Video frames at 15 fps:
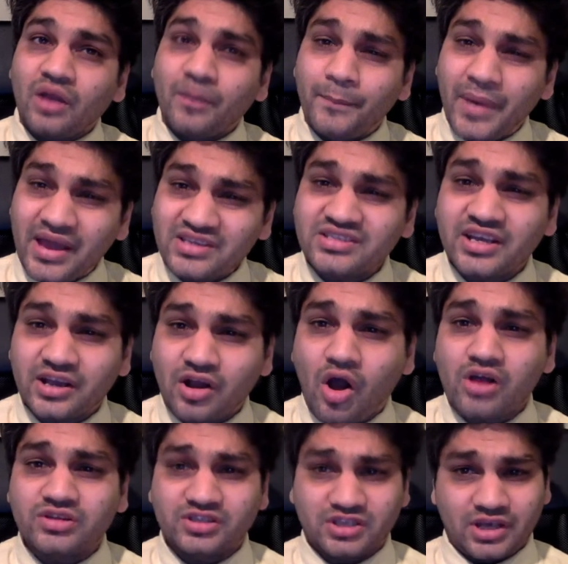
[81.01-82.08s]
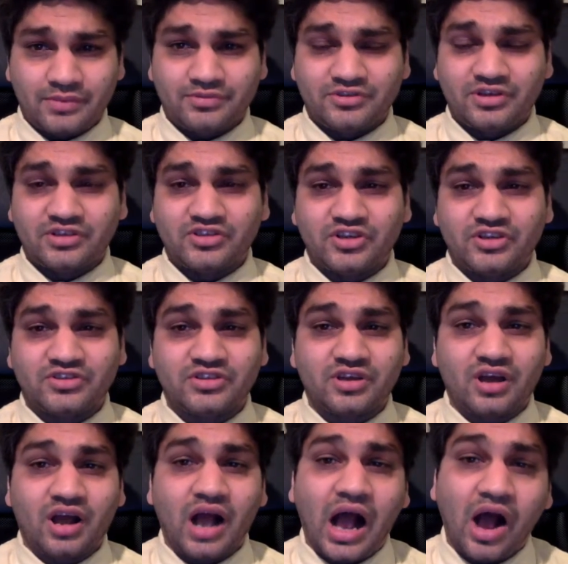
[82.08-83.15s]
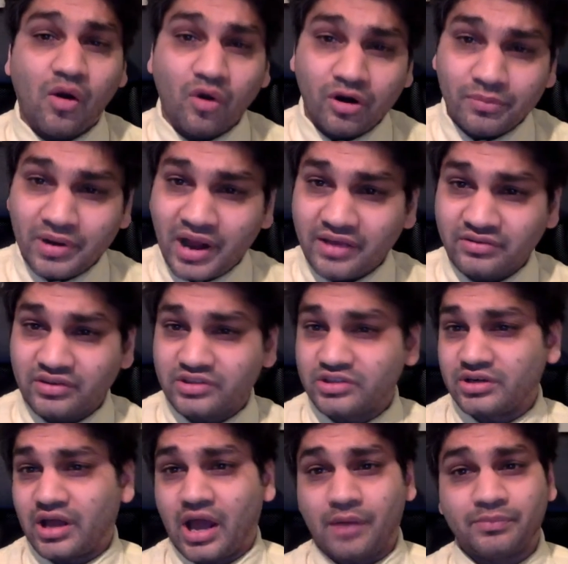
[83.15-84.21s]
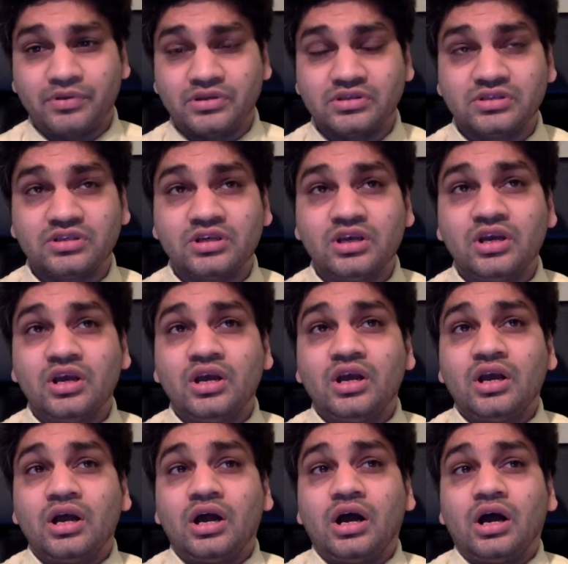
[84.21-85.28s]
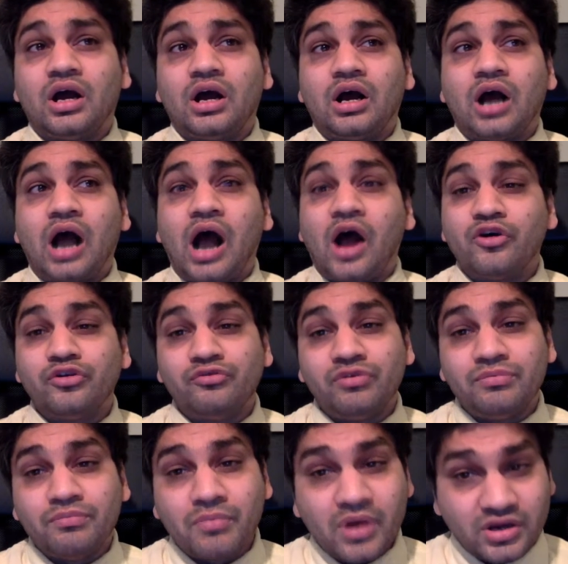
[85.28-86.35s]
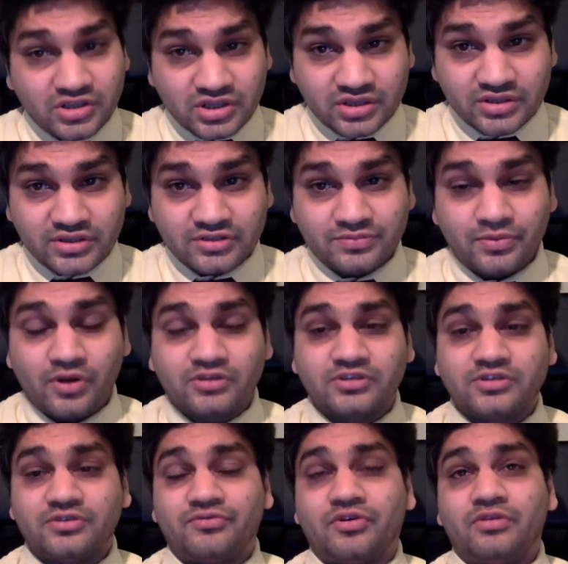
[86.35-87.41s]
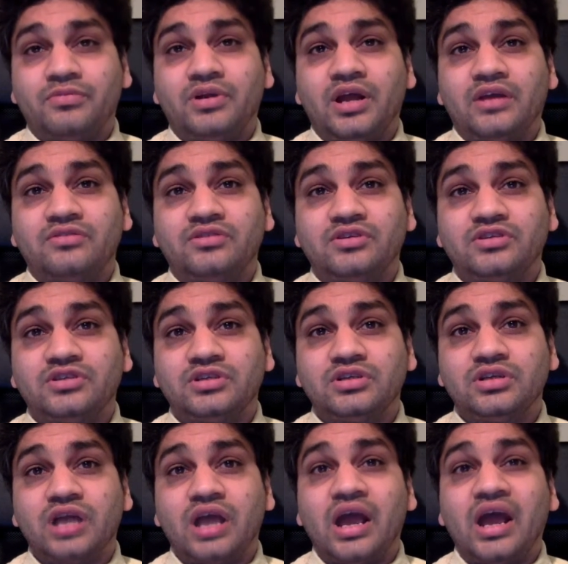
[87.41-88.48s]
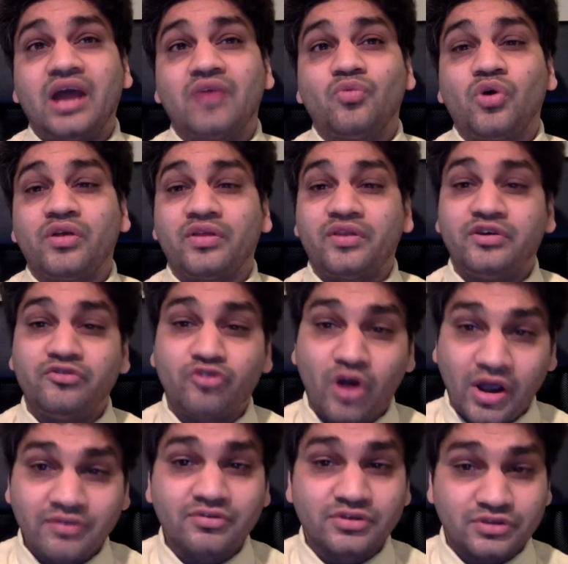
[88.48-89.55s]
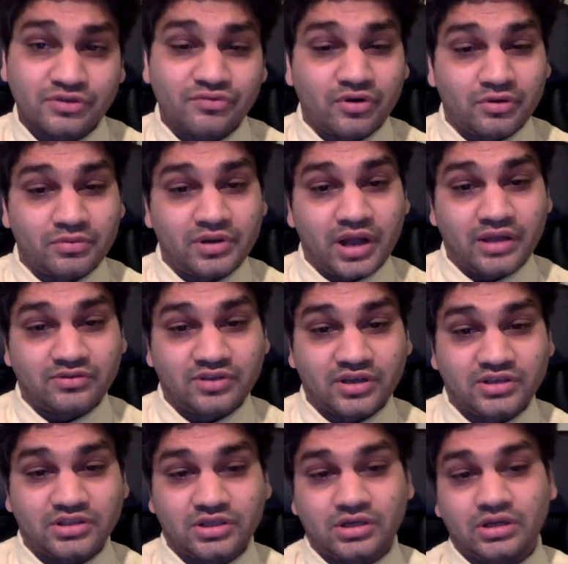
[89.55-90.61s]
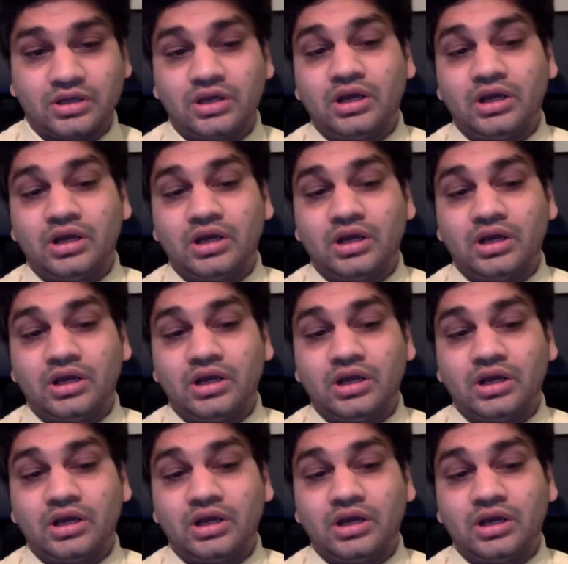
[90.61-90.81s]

basic concepts such as how urbanization happens, how do we measure this process of urbanization, and what are the drivers of urbanization.